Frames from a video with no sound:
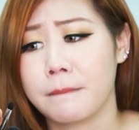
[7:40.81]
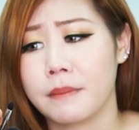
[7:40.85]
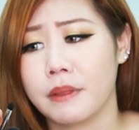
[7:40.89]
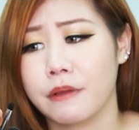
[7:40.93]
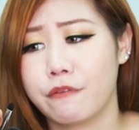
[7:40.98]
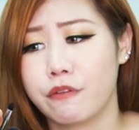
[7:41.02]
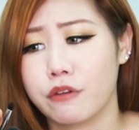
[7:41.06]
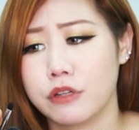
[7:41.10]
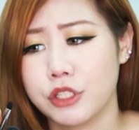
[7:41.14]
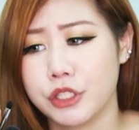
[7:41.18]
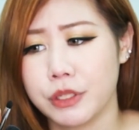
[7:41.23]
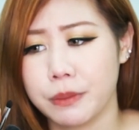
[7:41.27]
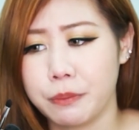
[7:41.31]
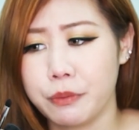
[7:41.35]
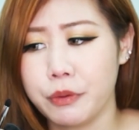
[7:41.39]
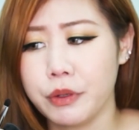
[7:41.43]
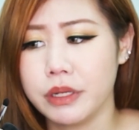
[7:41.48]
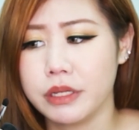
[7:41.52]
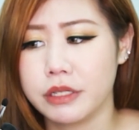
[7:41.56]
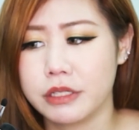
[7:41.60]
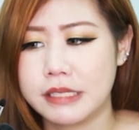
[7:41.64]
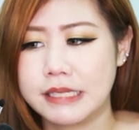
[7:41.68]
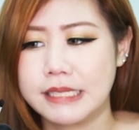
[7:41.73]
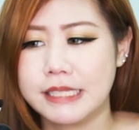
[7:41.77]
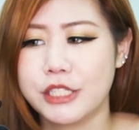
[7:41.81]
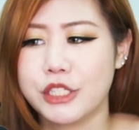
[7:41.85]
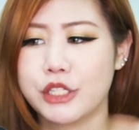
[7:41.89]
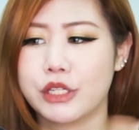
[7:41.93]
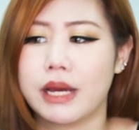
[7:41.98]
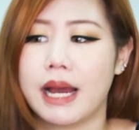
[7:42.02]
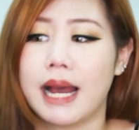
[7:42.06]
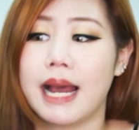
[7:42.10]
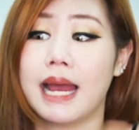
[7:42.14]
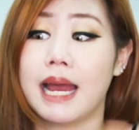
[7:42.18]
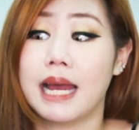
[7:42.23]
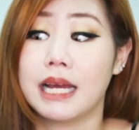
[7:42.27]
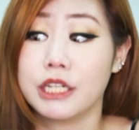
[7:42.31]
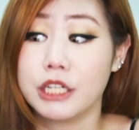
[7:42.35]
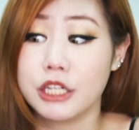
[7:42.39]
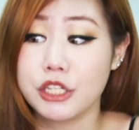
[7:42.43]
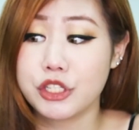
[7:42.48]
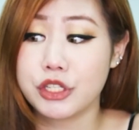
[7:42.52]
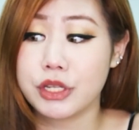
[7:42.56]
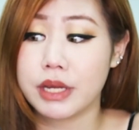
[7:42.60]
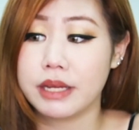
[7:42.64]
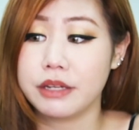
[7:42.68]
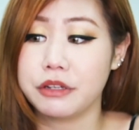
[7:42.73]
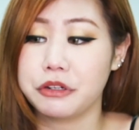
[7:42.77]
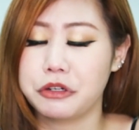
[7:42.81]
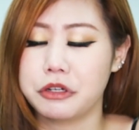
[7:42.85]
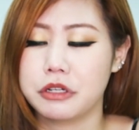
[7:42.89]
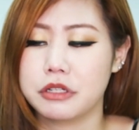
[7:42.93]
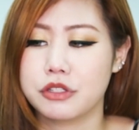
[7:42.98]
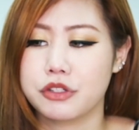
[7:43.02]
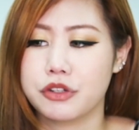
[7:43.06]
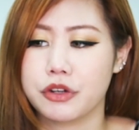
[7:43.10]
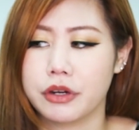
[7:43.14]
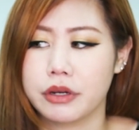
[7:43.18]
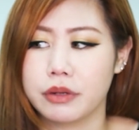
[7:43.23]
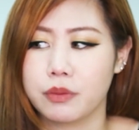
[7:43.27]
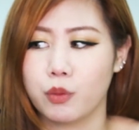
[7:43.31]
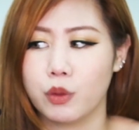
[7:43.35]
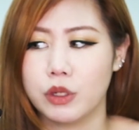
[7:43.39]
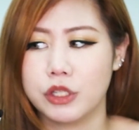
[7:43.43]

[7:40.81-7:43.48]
for shampoo and conditioner, I understand your concern,